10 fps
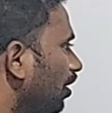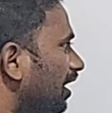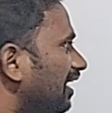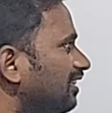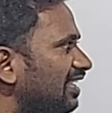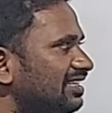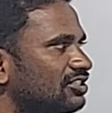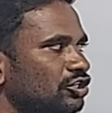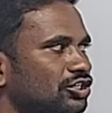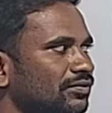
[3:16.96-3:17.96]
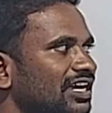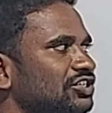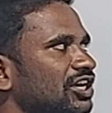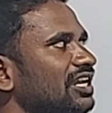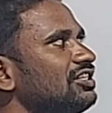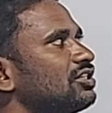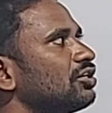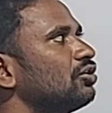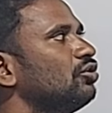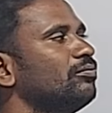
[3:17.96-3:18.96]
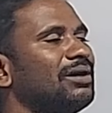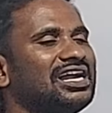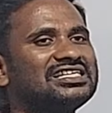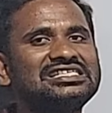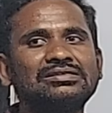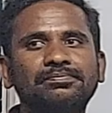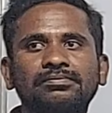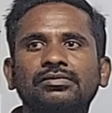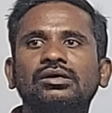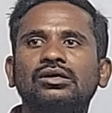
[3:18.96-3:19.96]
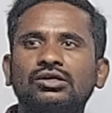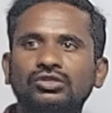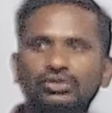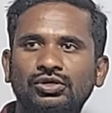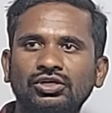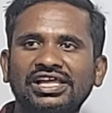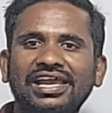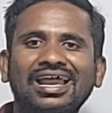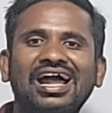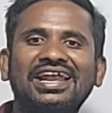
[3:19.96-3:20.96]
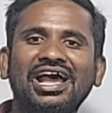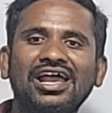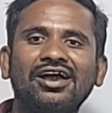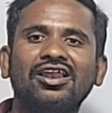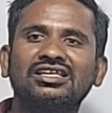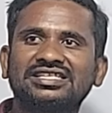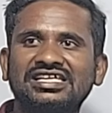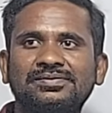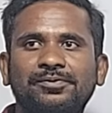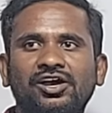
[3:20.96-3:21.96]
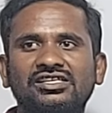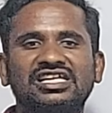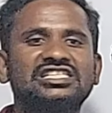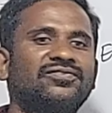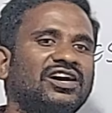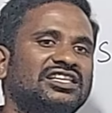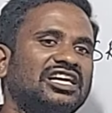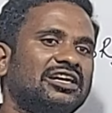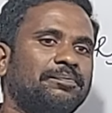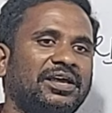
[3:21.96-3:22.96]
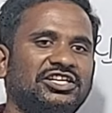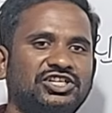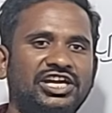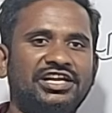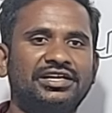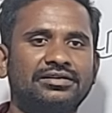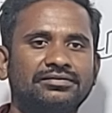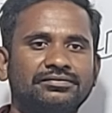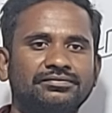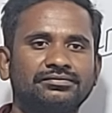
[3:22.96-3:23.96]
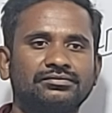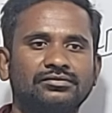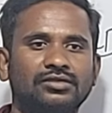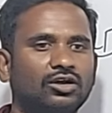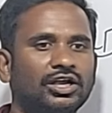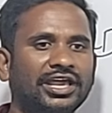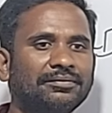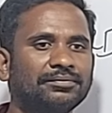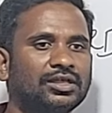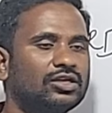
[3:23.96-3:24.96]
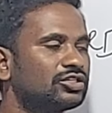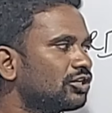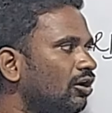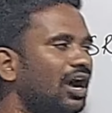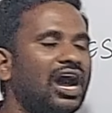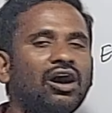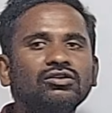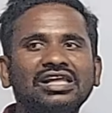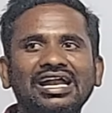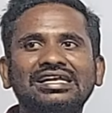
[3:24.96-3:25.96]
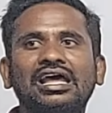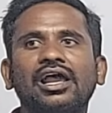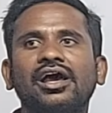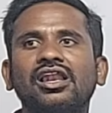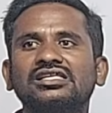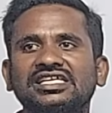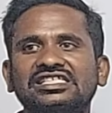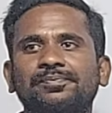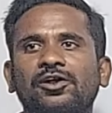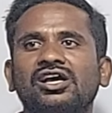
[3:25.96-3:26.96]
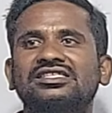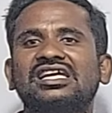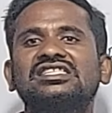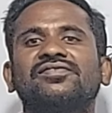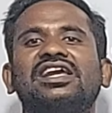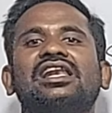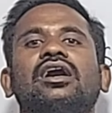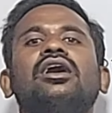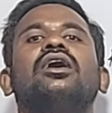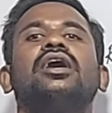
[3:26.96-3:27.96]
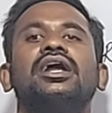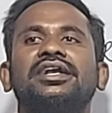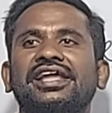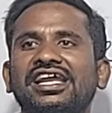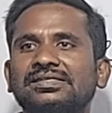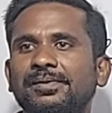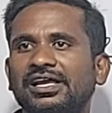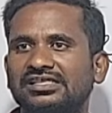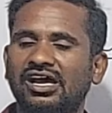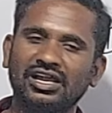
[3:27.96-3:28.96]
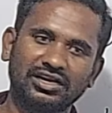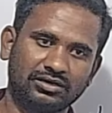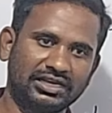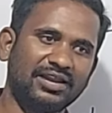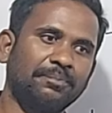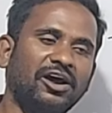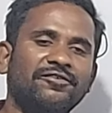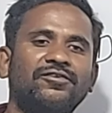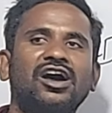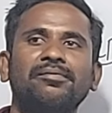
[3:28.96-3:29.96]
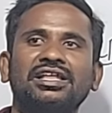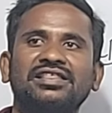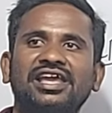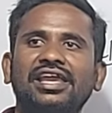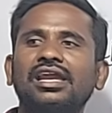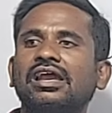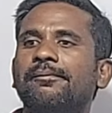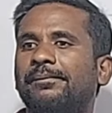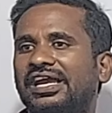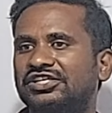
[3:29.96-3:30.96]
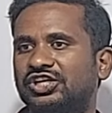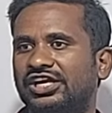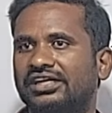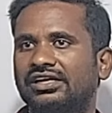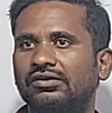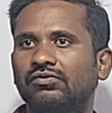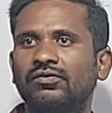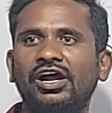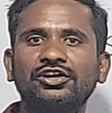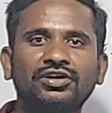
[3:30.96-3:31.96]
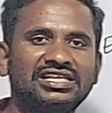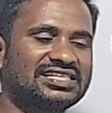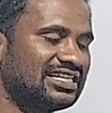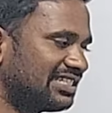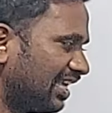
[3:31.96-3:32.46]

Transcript: in these situations you must do the dialysis process for that patient. Okay, so how that dialysis process will takes place or can perform in the patient, we want to discuss